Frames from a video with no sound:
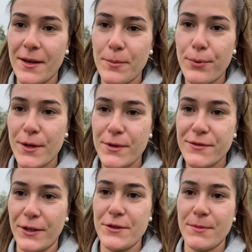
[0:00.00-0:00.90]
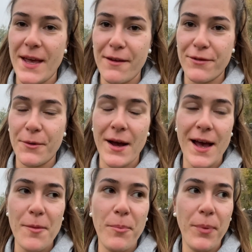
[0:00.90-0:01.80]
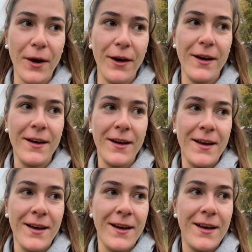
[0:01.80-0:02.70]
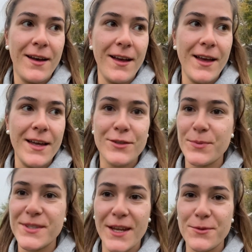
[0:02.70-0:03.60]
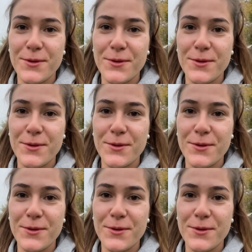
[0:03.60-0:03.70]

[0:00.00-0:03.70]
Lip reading: pretty much follows me everywhere, but is obsessed with